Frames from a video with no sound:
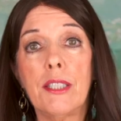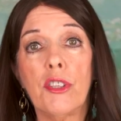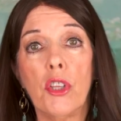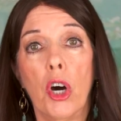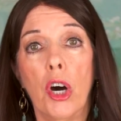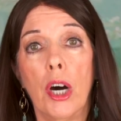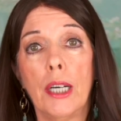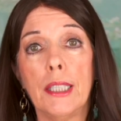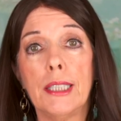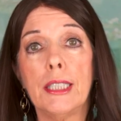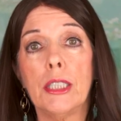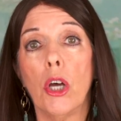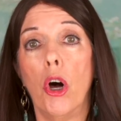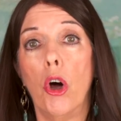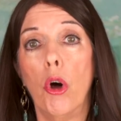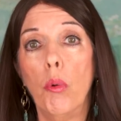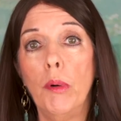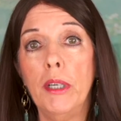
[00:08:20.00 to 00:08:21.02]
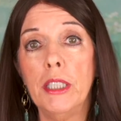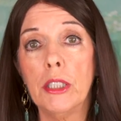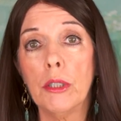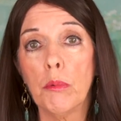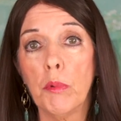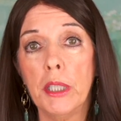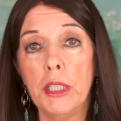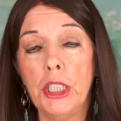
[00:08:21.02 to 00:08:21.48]
thoughts always
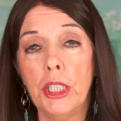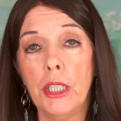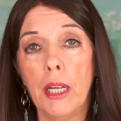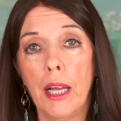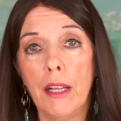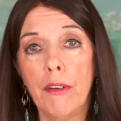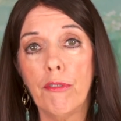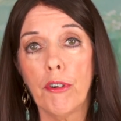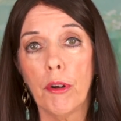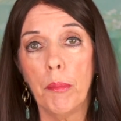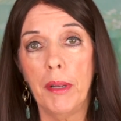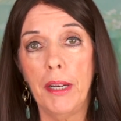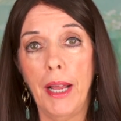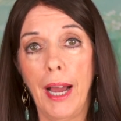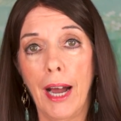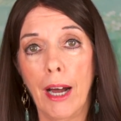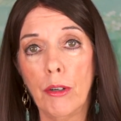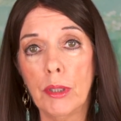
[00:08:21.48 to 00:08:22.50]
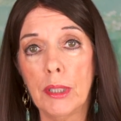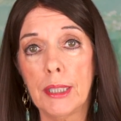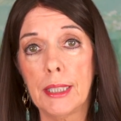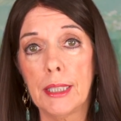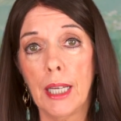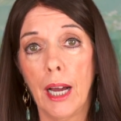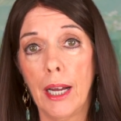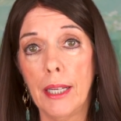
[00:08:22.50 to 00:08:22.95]
originate from an
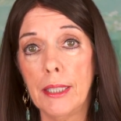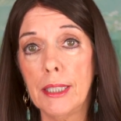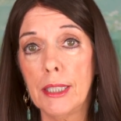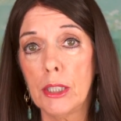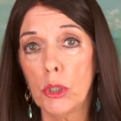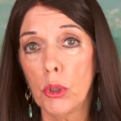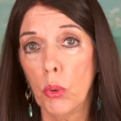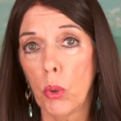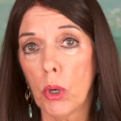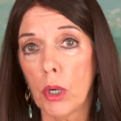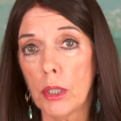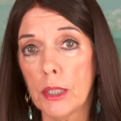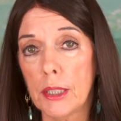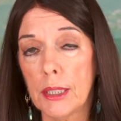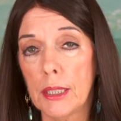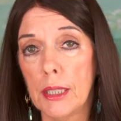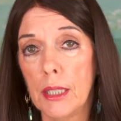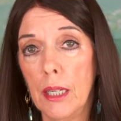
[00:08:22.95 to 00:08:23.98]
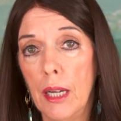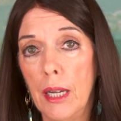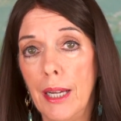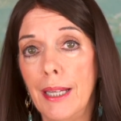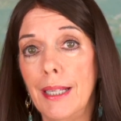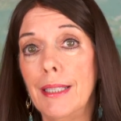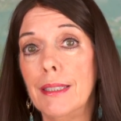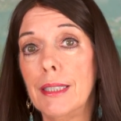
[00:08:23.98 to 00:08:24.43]
outside source
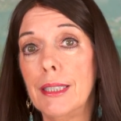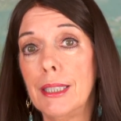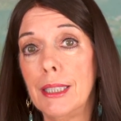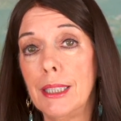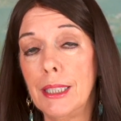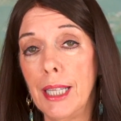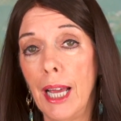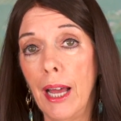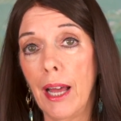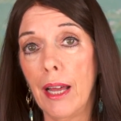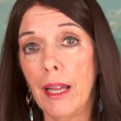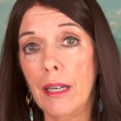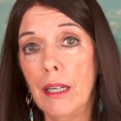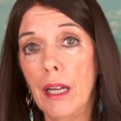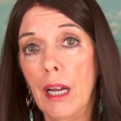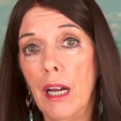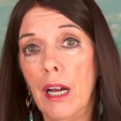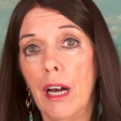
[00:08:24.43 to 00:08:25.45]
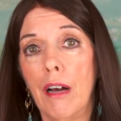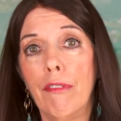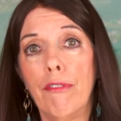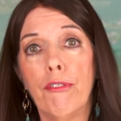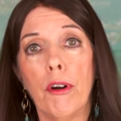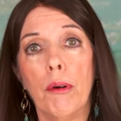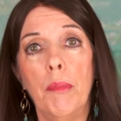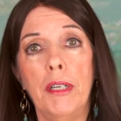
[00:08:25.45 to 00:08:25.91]
instead of
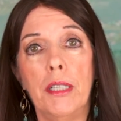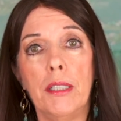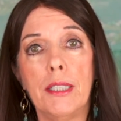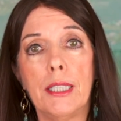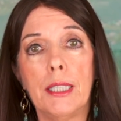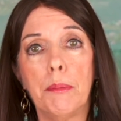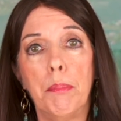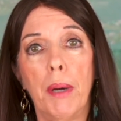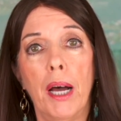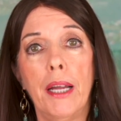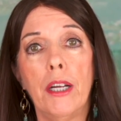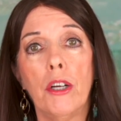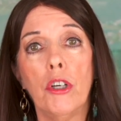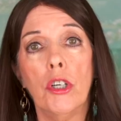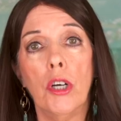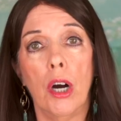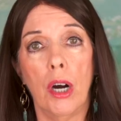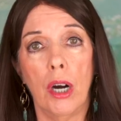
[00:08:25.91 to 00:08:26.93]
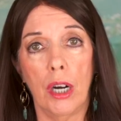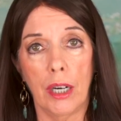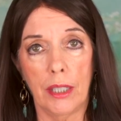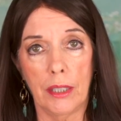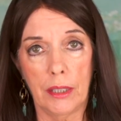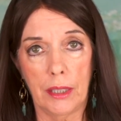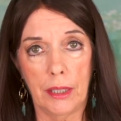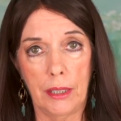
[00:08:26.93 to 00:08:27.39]
from an inspired
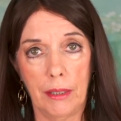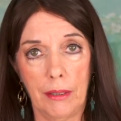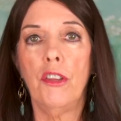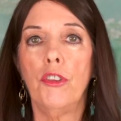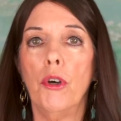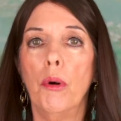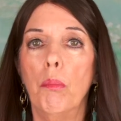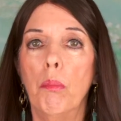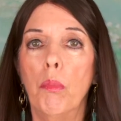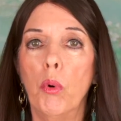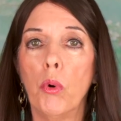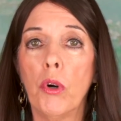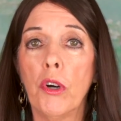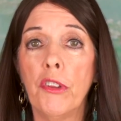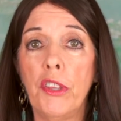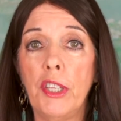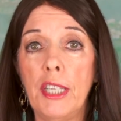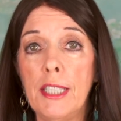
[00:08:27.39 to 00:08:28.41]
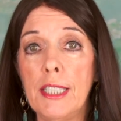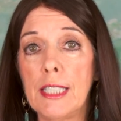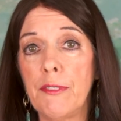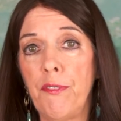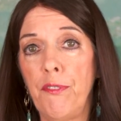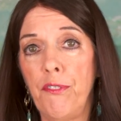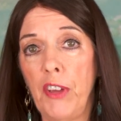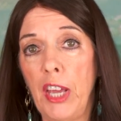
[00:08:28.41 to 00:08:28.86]
heart. The more these
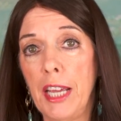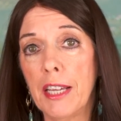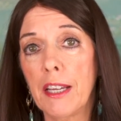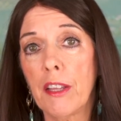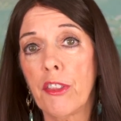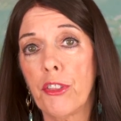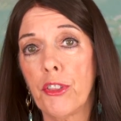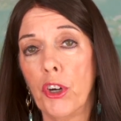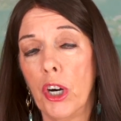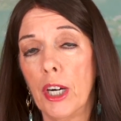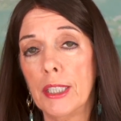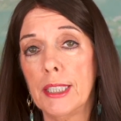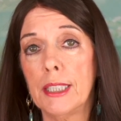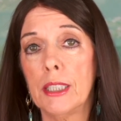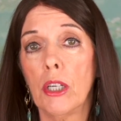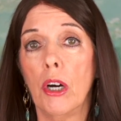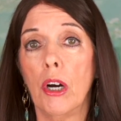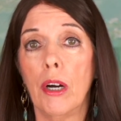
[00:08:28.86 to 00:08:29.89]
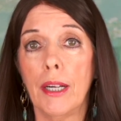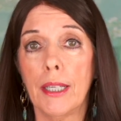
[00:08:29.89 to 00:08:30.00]
fake thoughts are